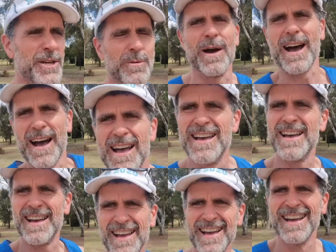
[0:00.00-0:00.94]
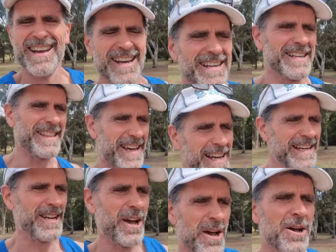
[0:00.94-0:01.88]
you are to the
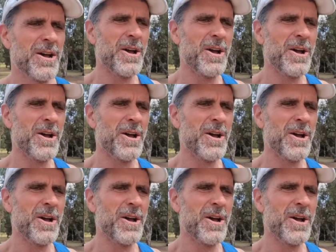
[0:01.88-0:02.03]
heat,